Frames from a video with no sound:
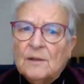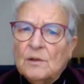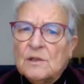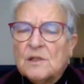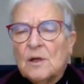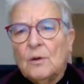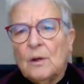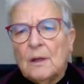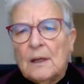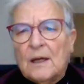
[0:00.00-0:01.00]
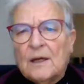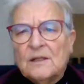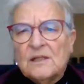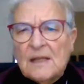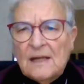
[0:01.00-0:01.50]
and also
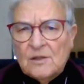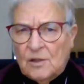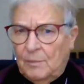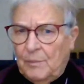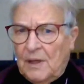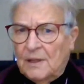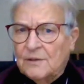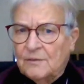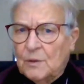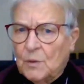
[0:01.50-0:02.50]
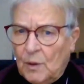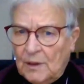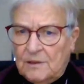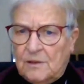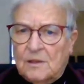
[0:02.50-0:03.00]
an essential part of the
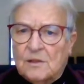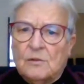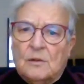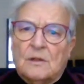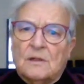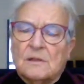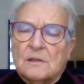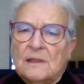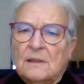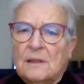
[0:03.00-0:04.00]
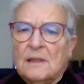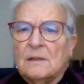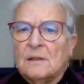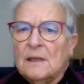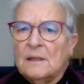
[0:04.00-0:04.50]
quality assurance
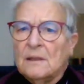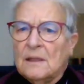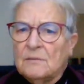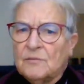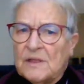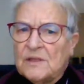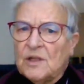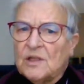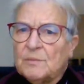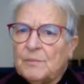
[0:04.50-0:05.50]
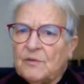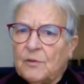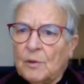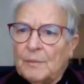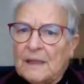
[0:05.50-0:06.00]
in research
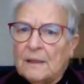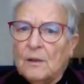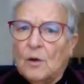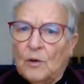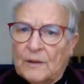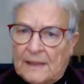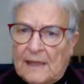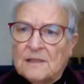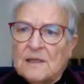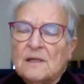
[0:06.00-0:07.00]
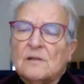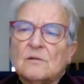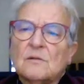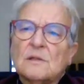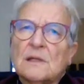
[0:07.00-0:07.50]
performing
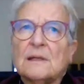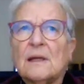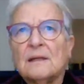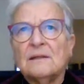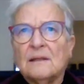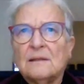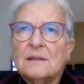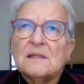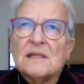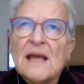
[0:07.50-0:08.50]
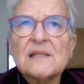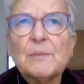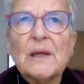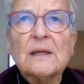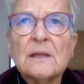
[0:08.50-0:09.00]
organizations. And I think this
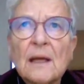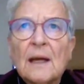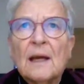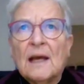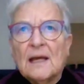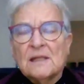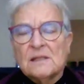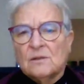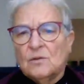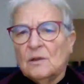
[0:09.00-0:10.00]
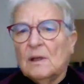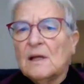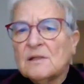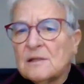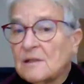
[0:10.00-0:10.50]
aspect has to a
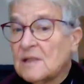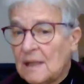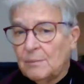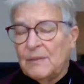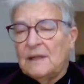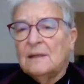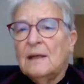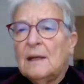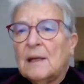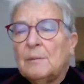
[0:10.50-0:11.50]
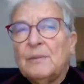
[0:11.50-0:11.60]
large extent been